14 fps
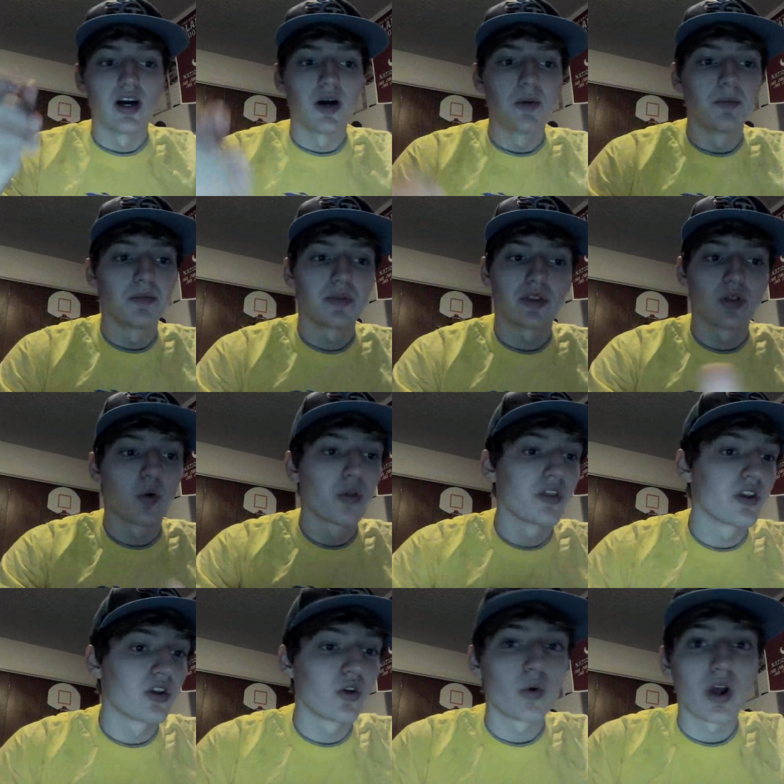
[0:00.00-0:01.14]
um,
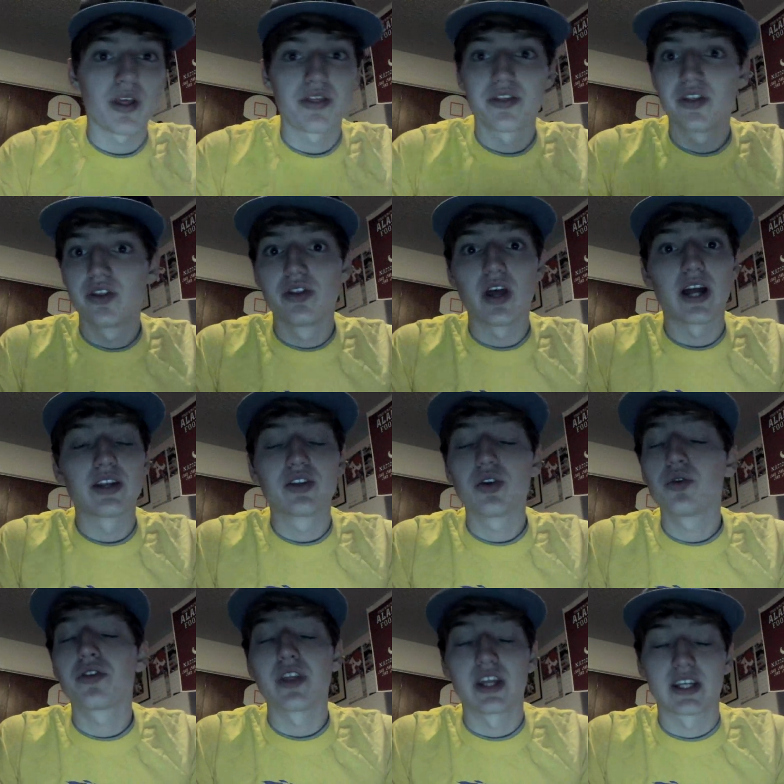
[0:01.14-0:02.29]
Northern Illinois, I
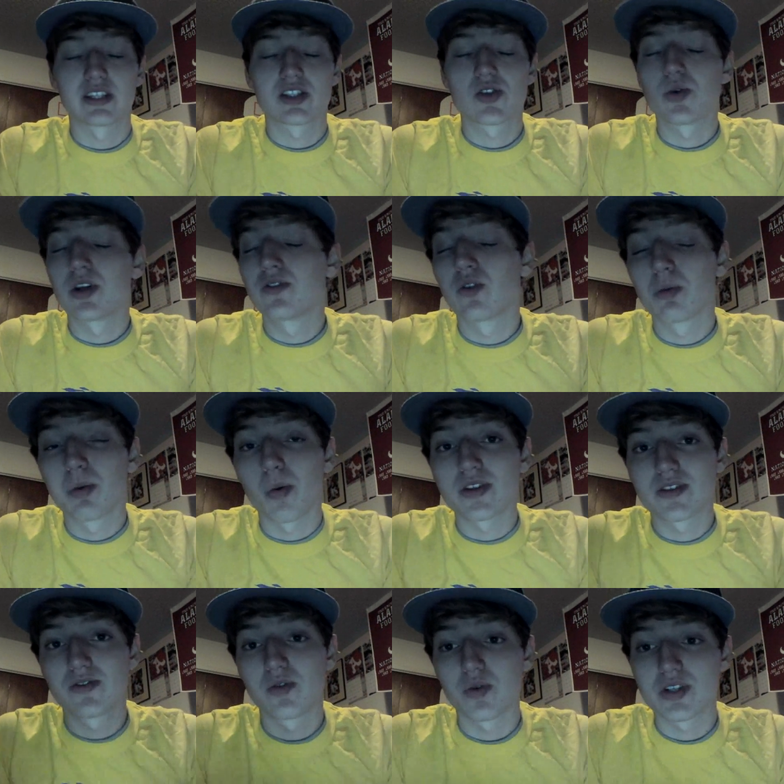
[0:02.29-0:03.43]
do think it's 24
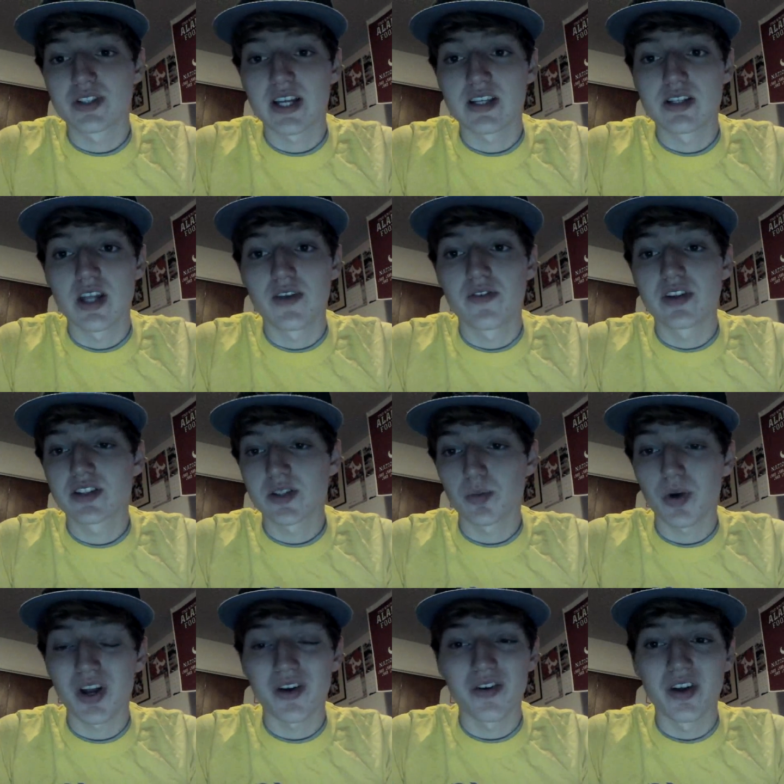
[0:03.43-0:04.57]
points in Florida State's defense
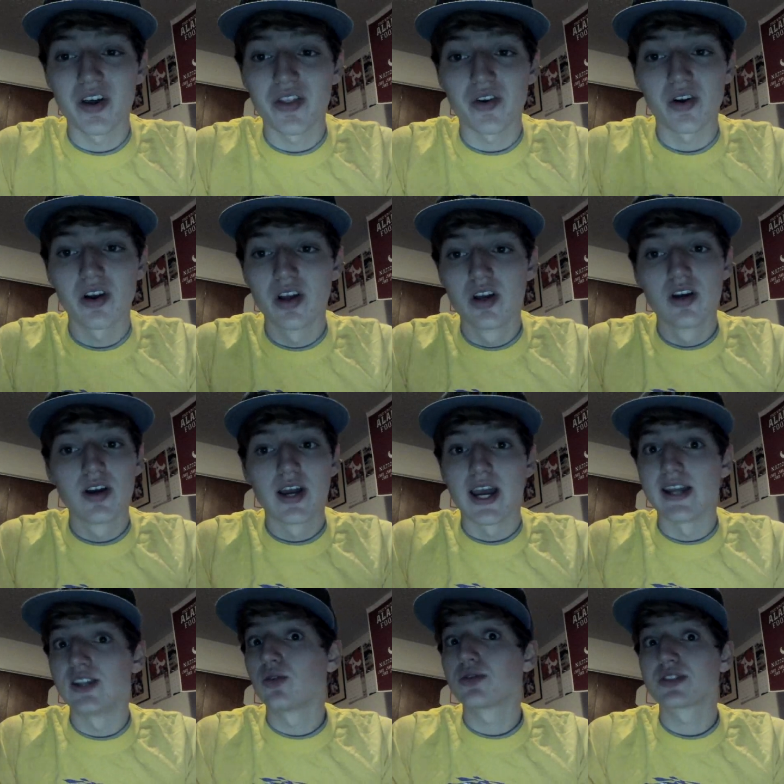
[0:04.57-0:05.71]
some way or another,
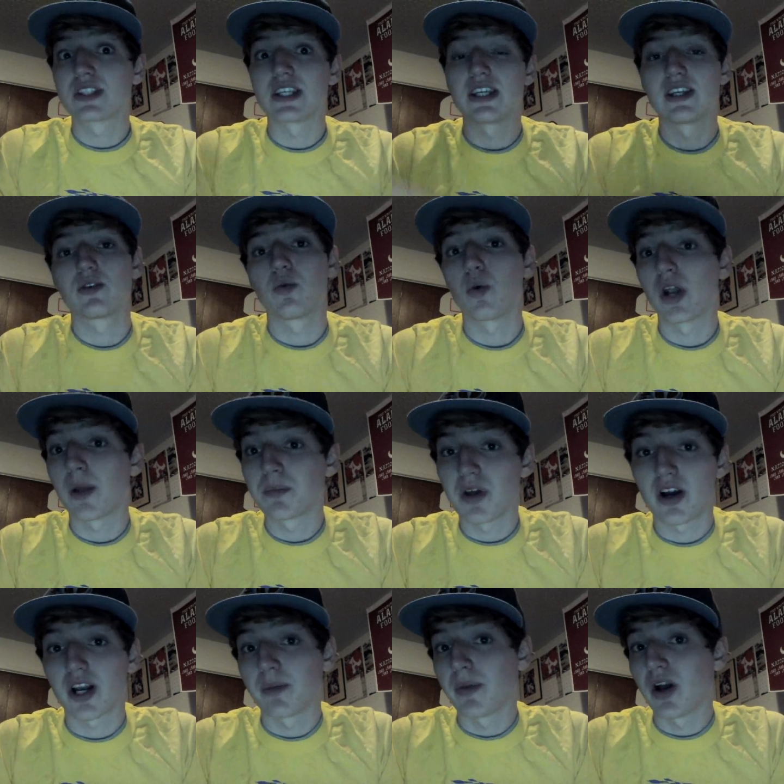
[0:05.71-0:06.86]
and you'll see what I'm
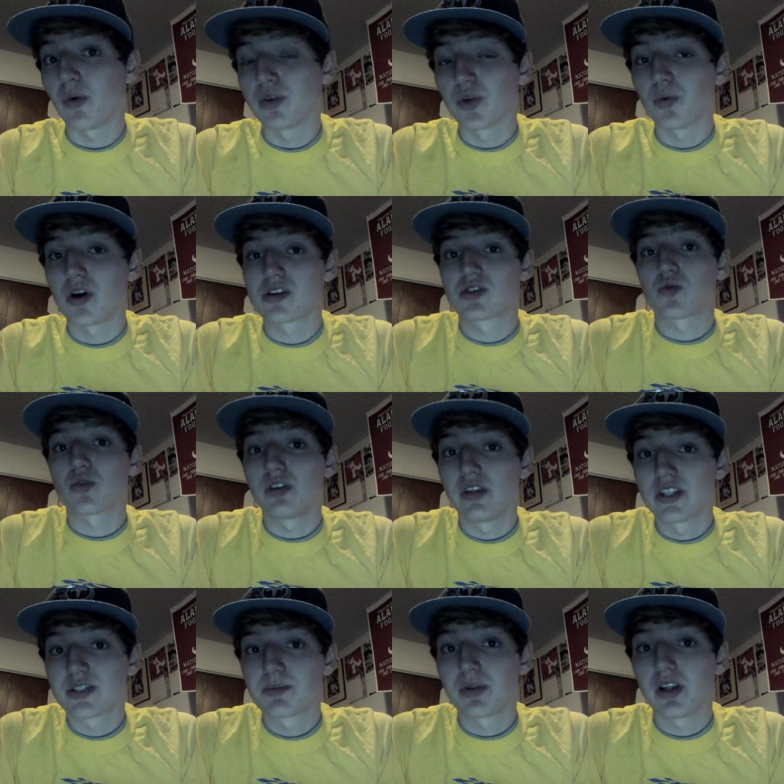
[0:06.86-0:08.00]
talking about when you watch
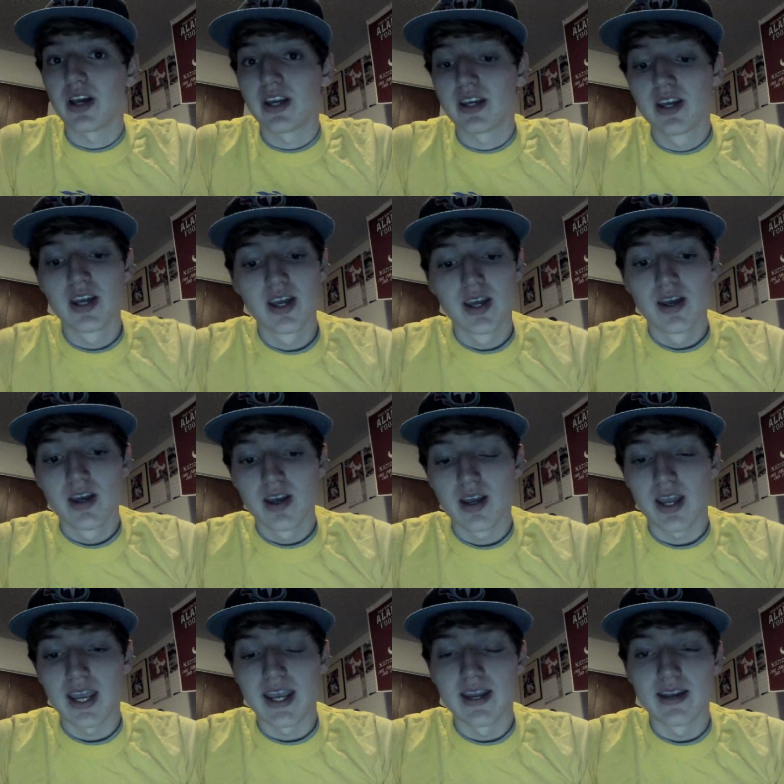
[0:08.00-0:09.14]
Jordan Lynch play.
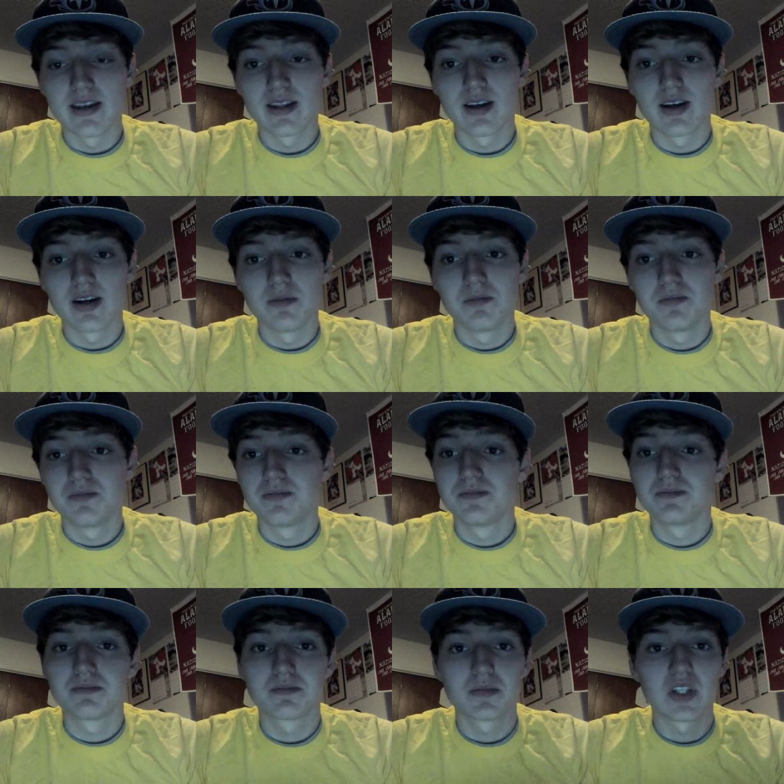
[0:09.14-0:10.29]
And uh,
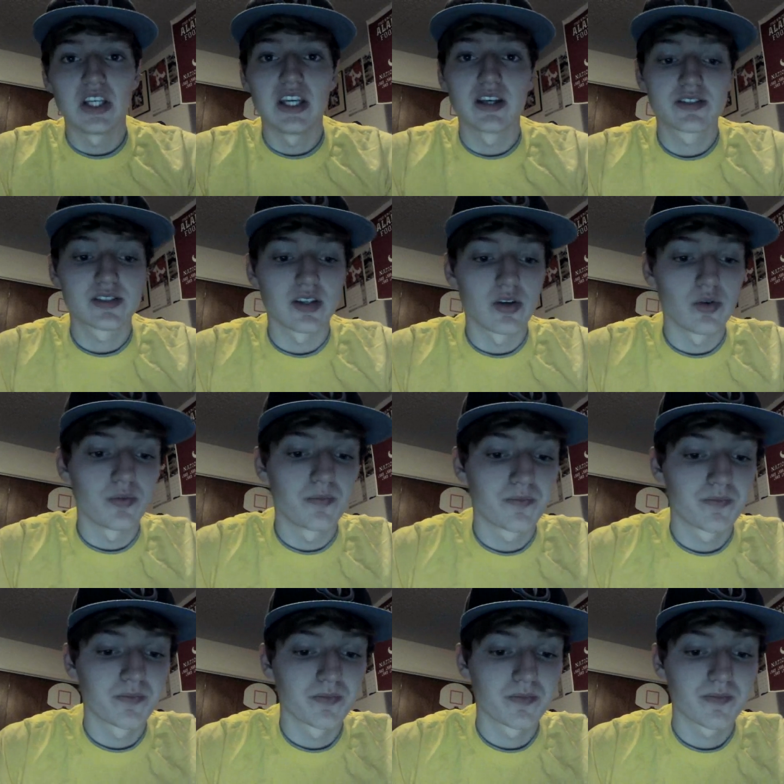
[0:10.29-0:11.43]
yeah, so
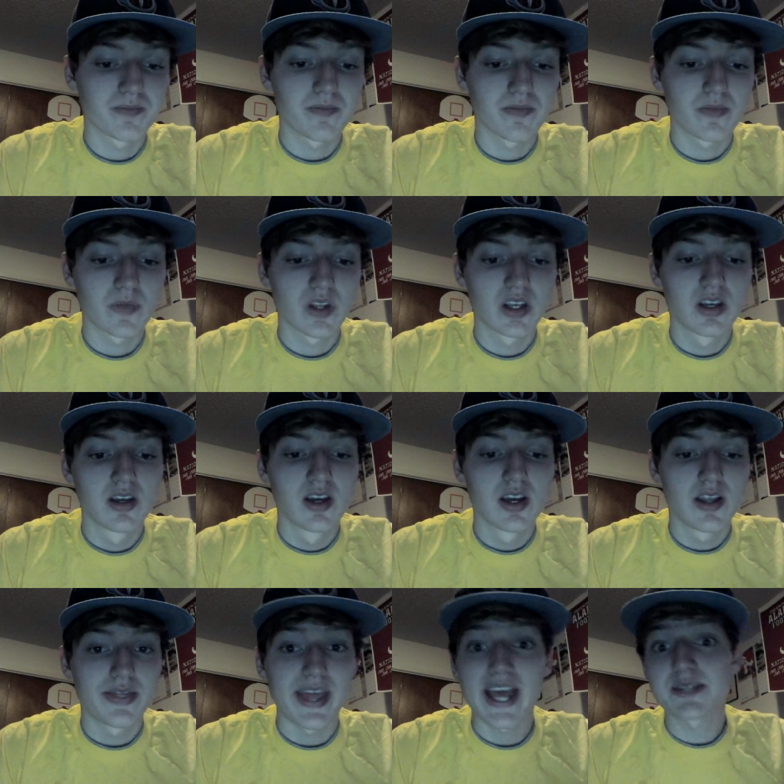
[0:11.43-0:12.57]

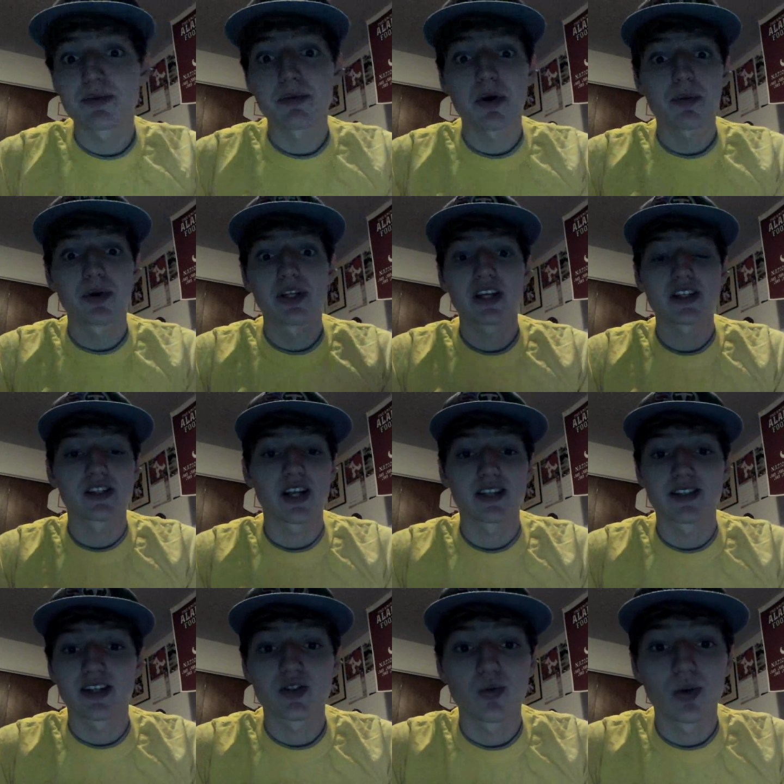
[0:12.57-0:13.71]
that's been my prediction.
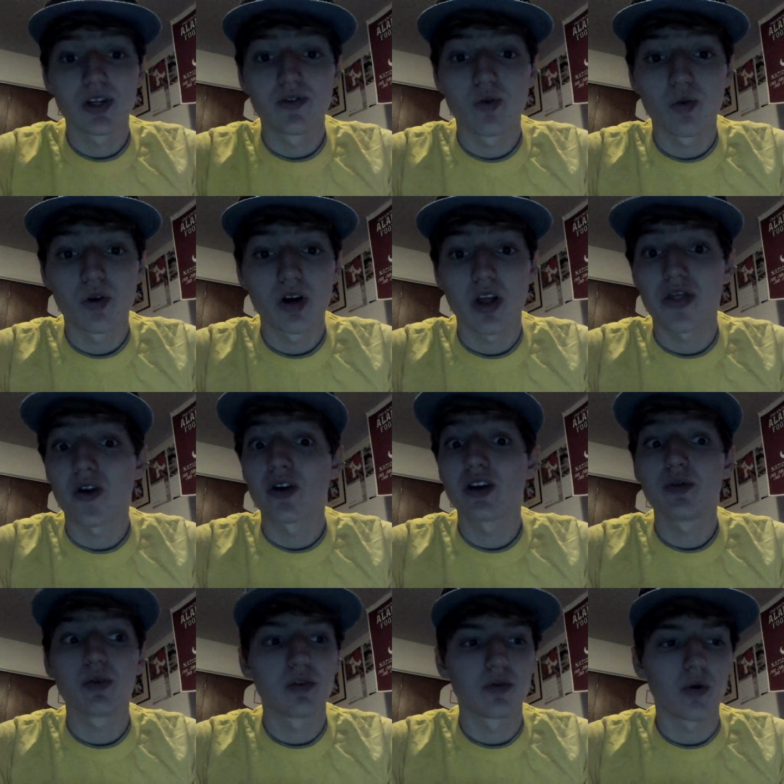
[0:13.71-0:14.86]
I said 24, 30,